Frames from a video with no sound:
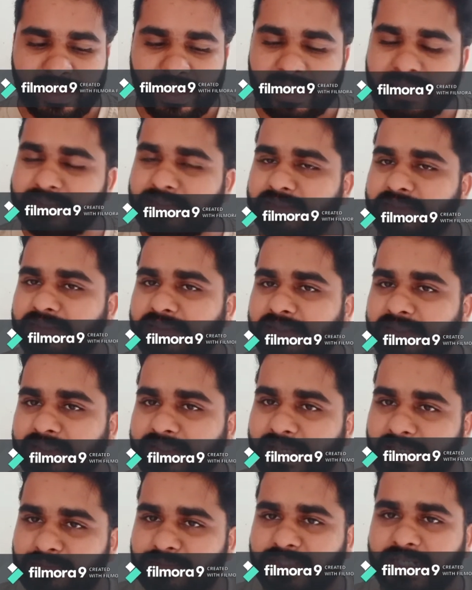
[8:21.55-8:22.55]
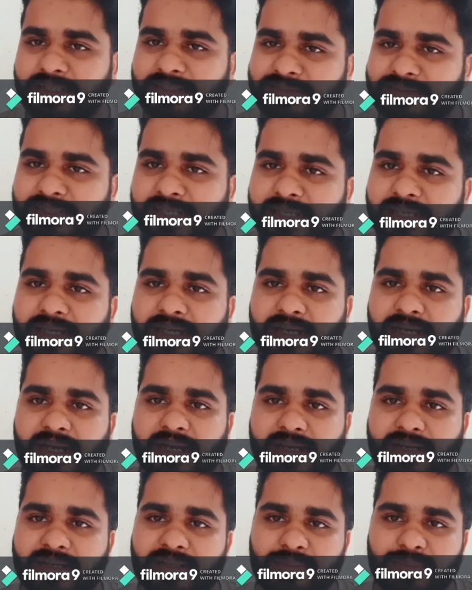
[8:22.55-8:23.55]
And games like snake and
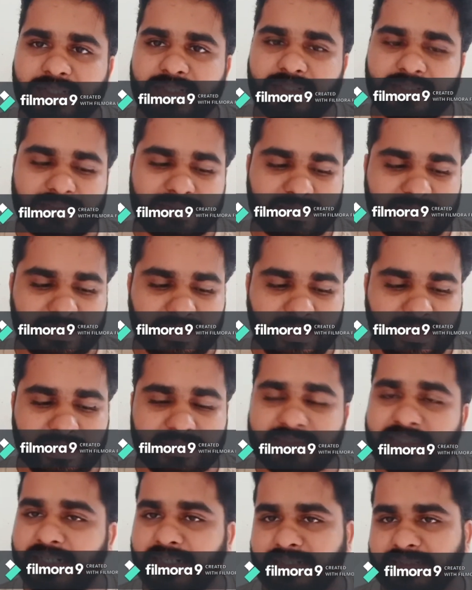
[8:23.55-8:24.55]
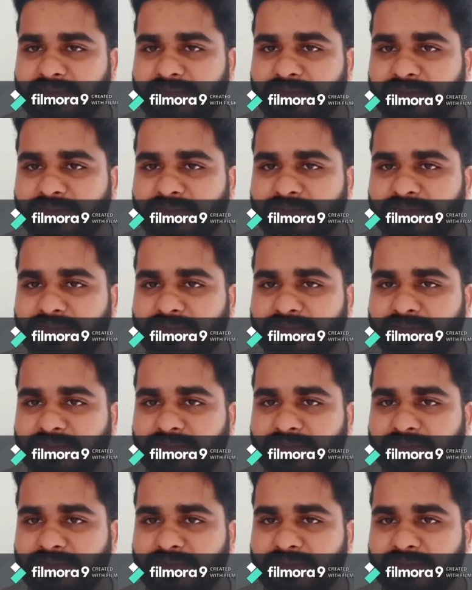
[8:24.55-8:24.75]
ladder imitates journeys.